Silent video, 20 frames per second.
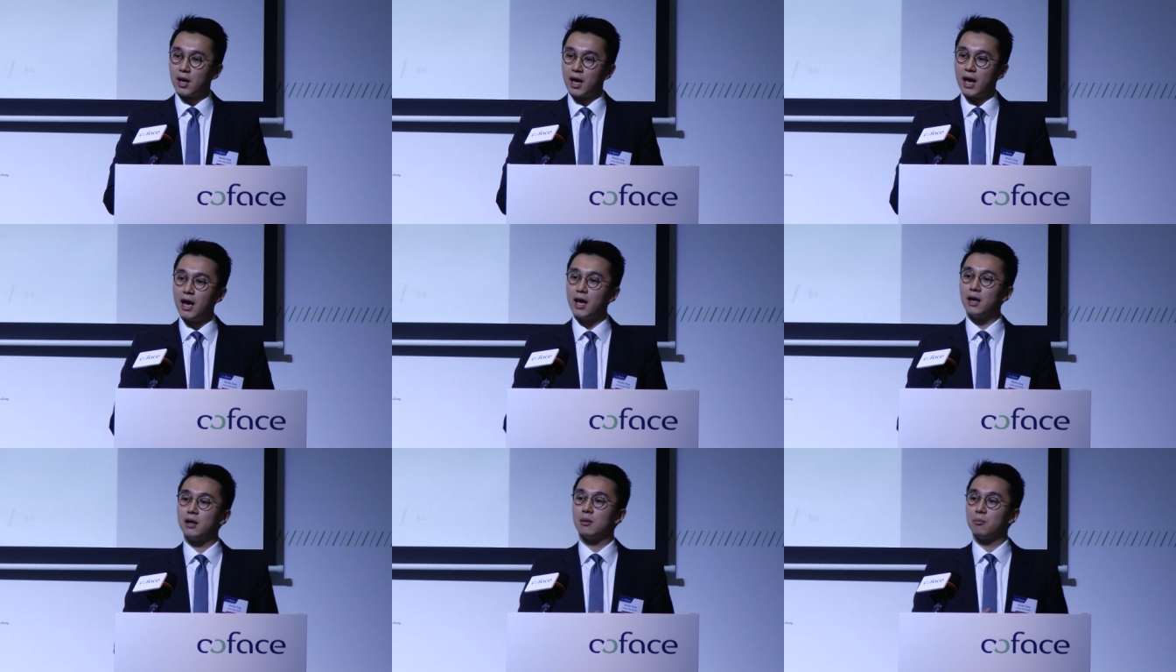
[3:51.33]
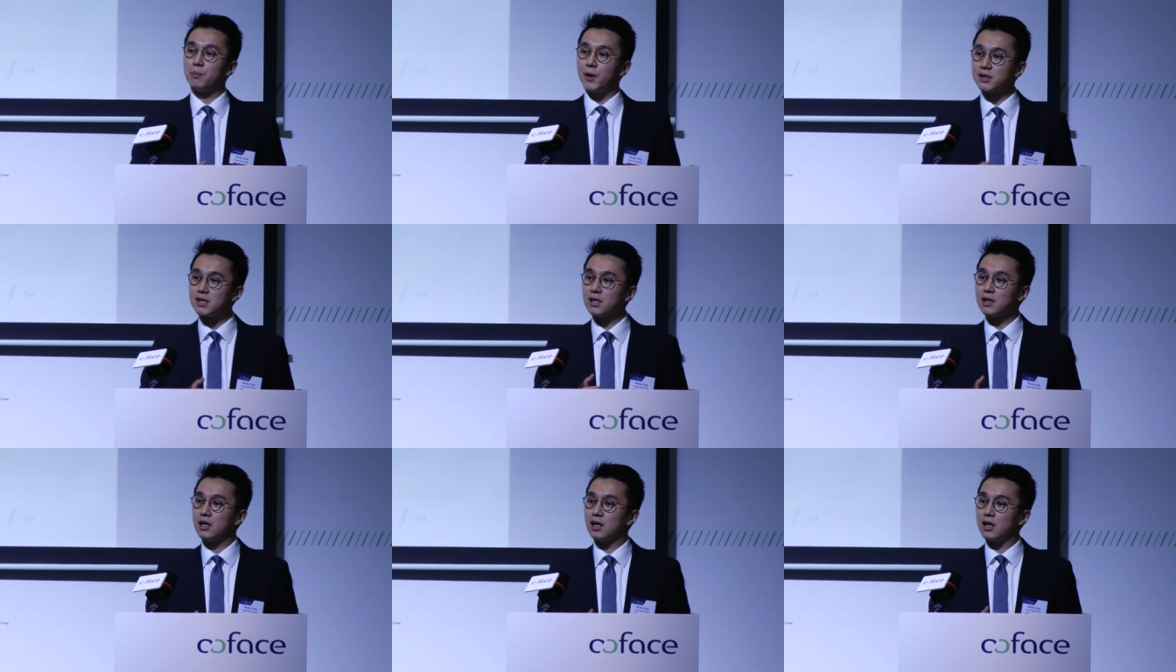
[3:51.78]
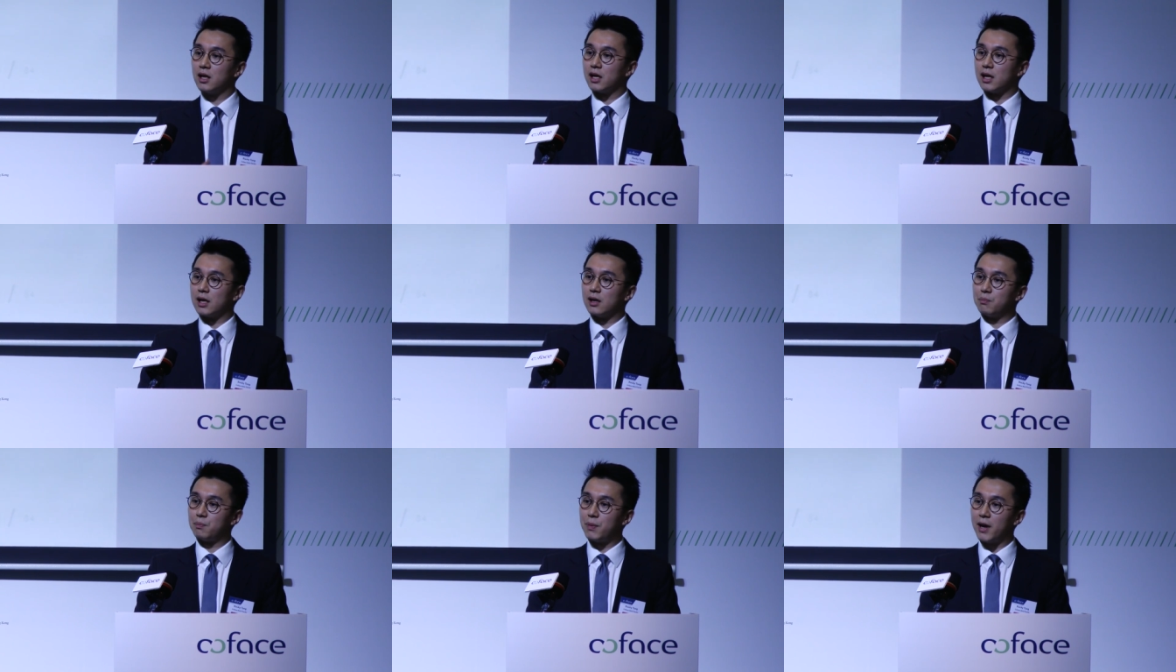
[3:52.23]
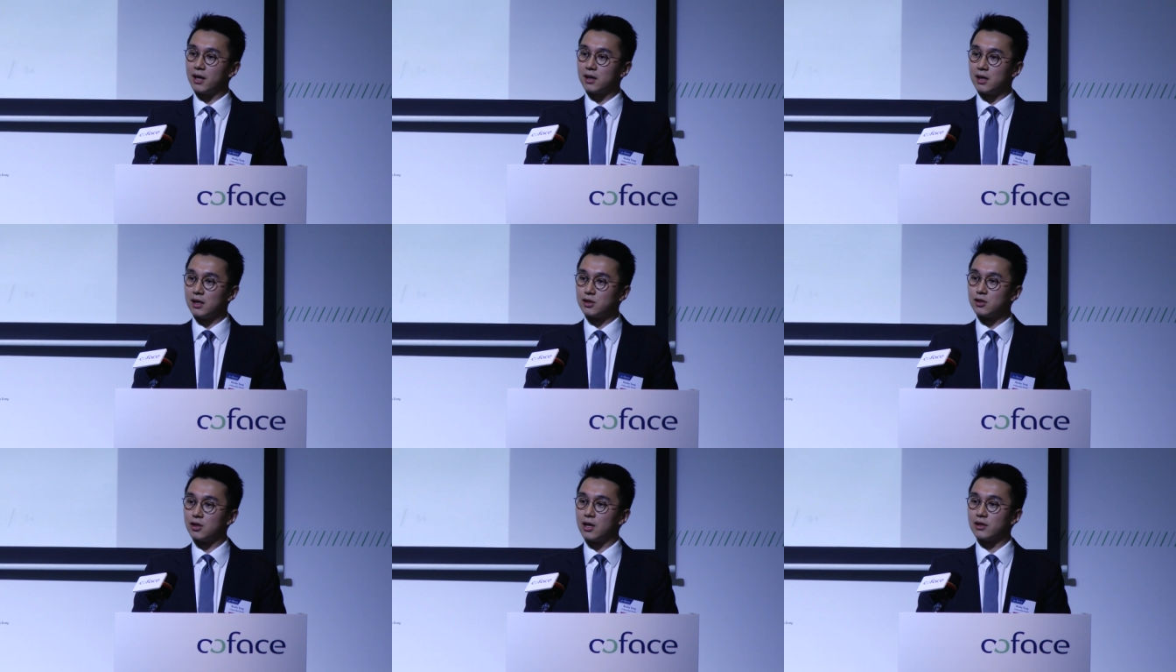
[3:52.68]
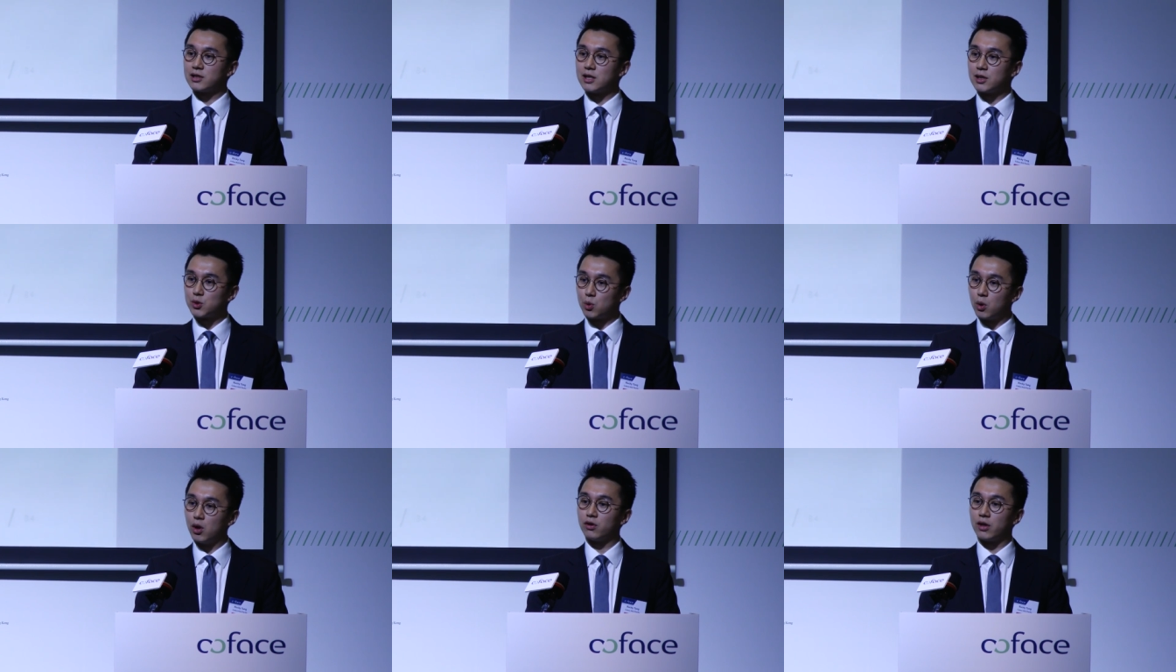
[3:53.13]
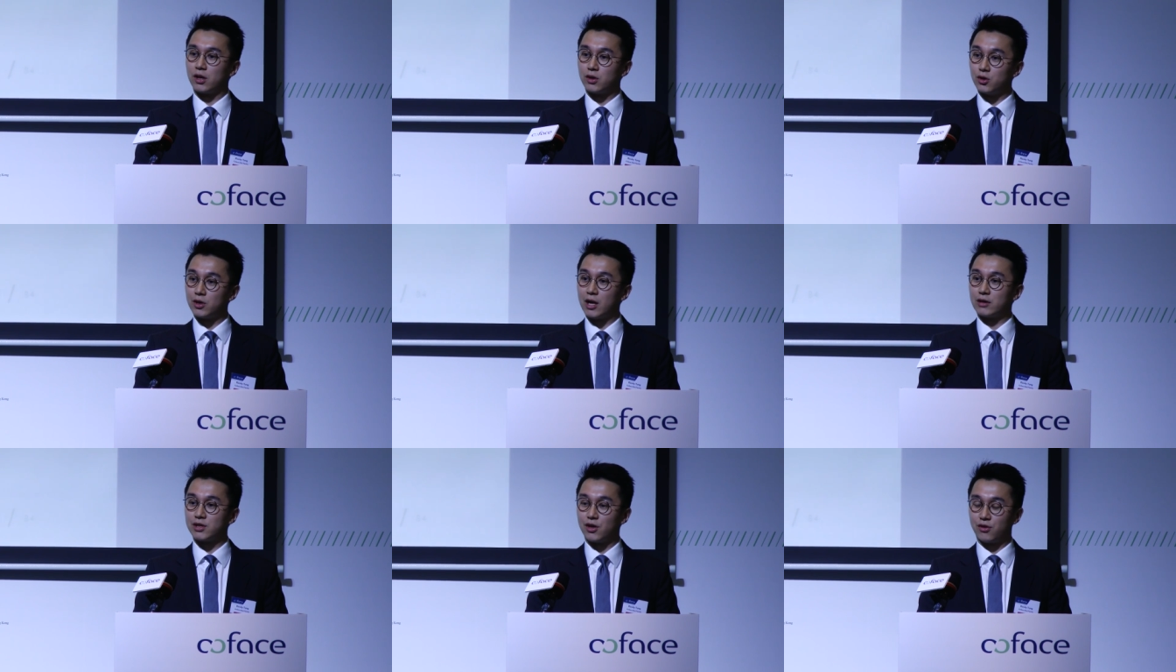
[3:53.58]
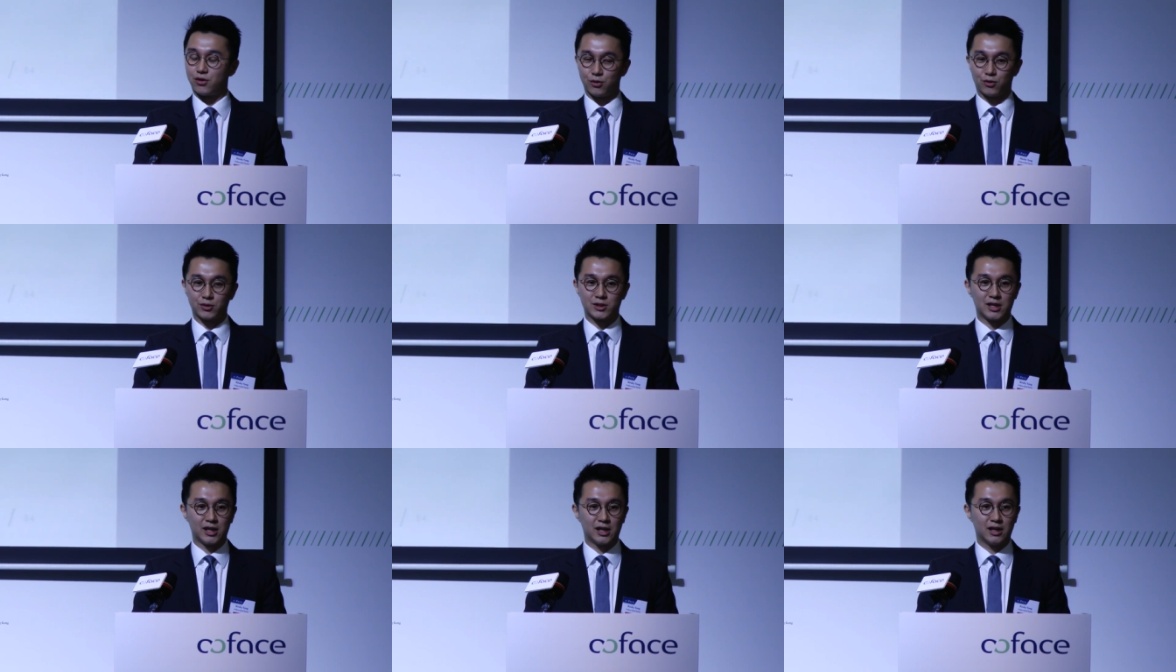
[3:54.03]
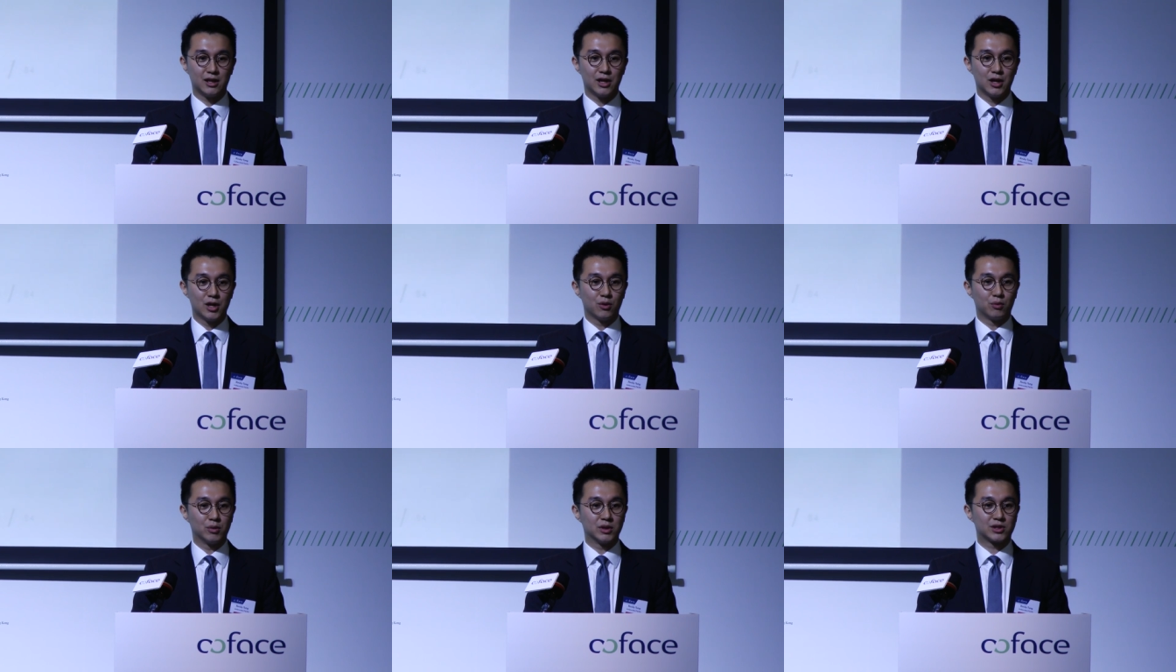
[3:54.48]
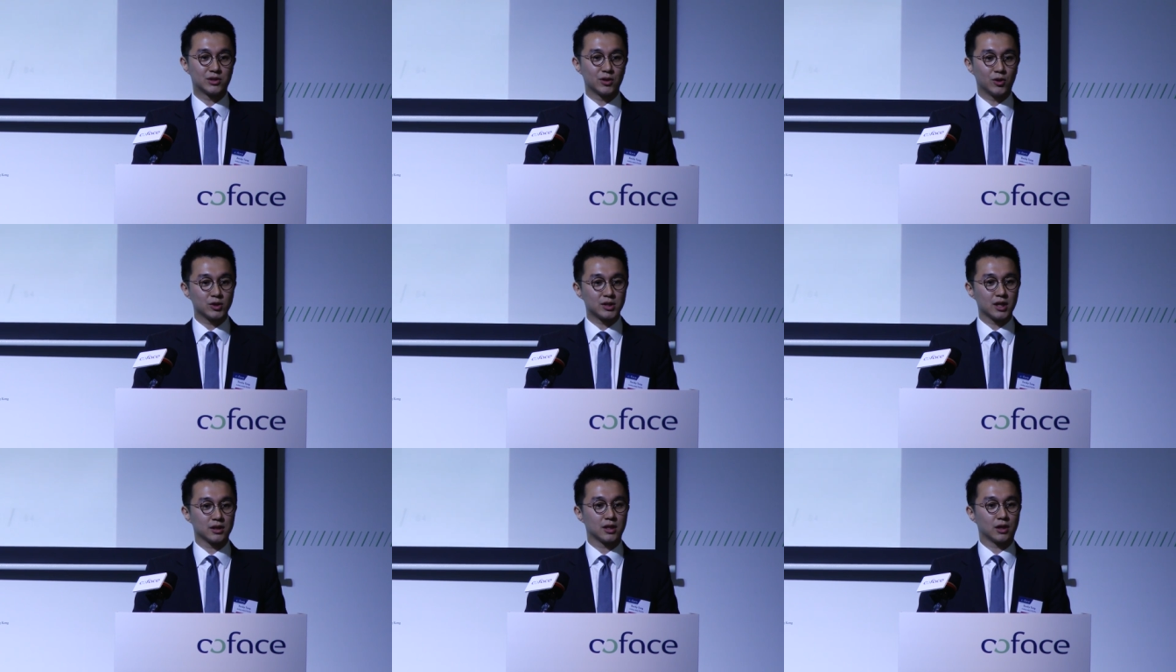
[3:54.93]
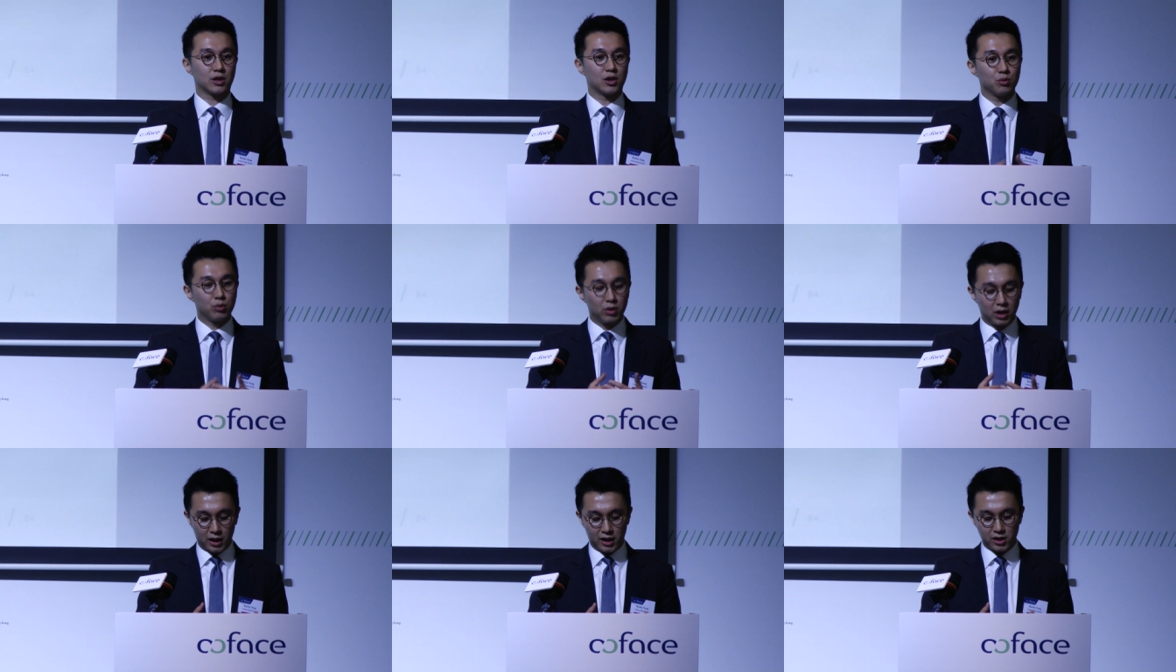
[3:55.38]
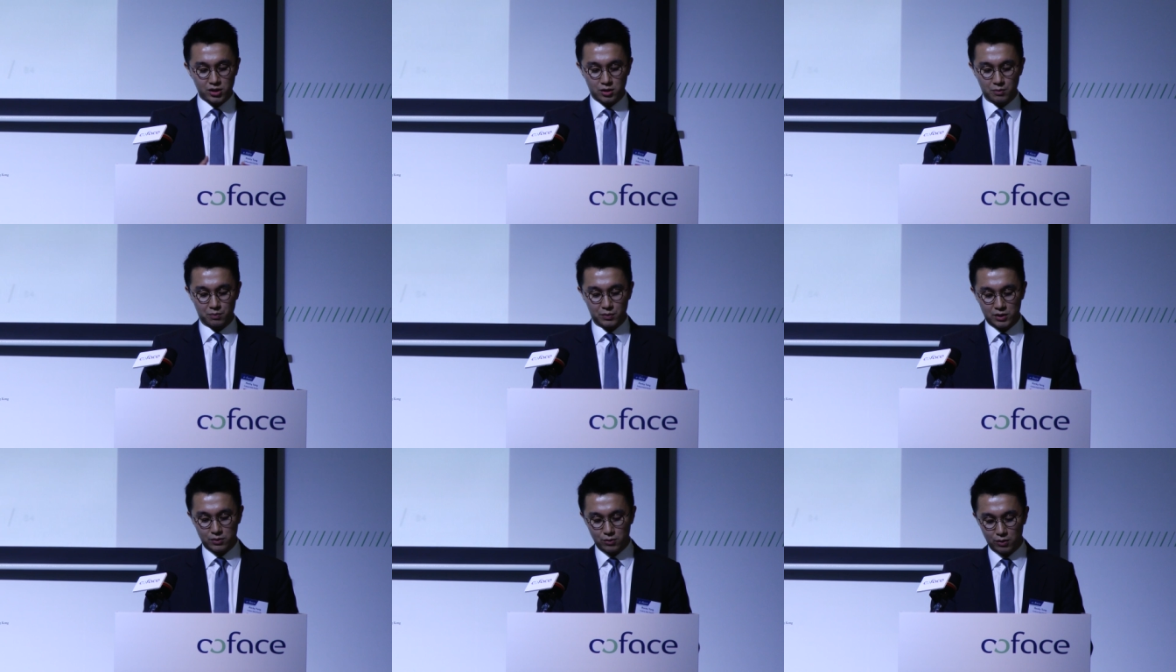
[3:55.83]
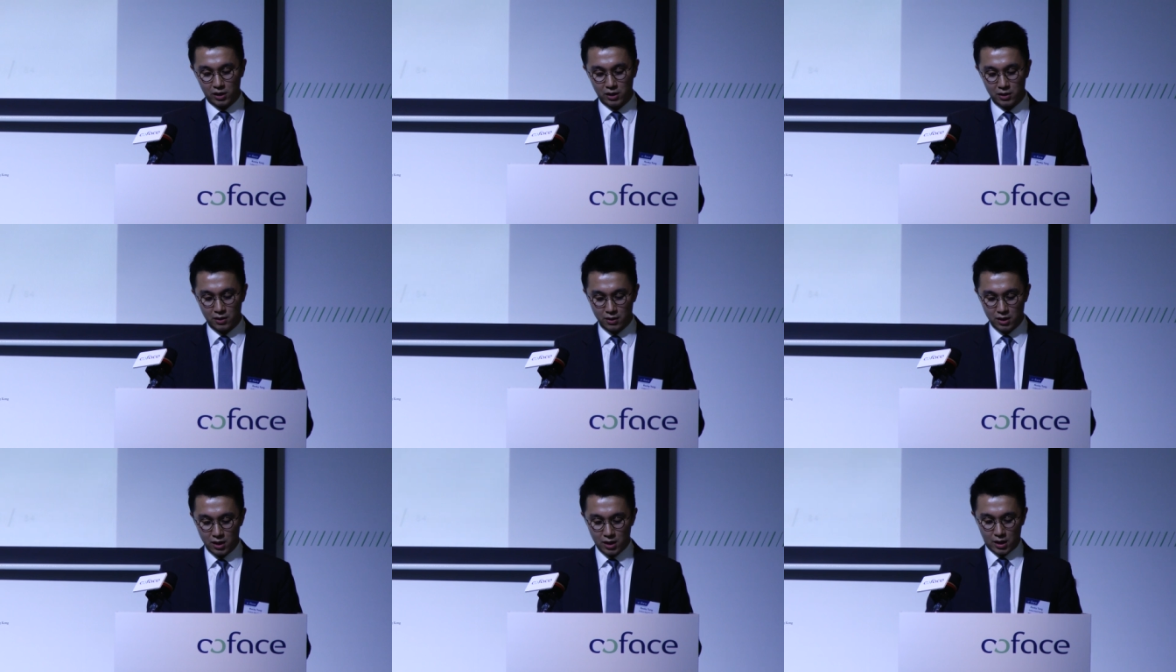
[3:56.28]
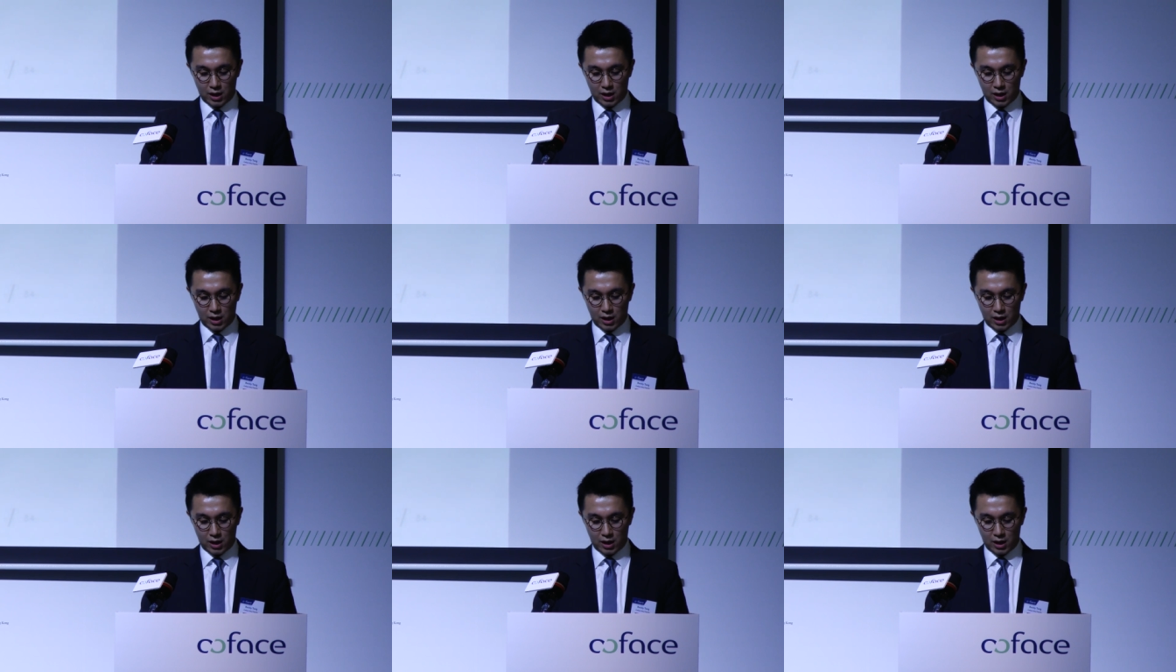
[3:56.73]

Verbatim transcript: And particularly back in two thousand twelve and two thousand thirteen, we saw that the correlation between,